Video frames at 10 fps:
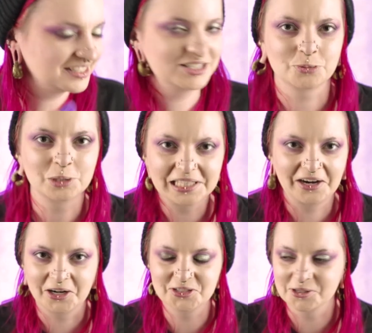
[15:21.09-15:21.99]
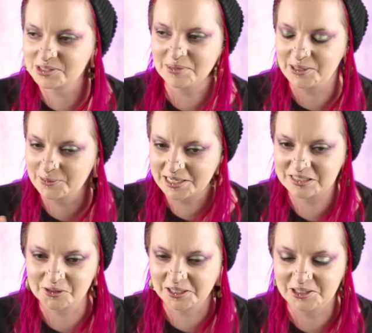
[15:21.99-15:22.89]
It's really hard to explain what
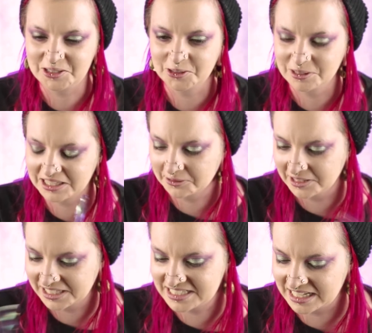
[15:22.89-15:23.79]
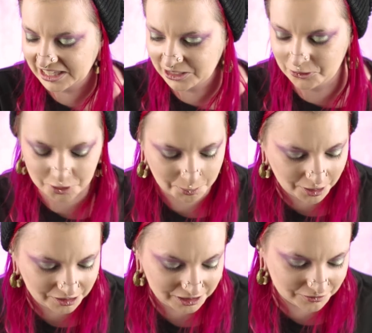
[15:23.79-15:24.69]
he's trying to do without like telling you the
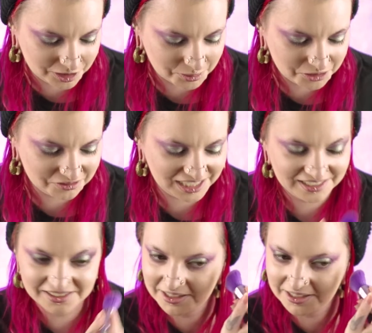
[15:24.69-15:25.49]
plot of the movie.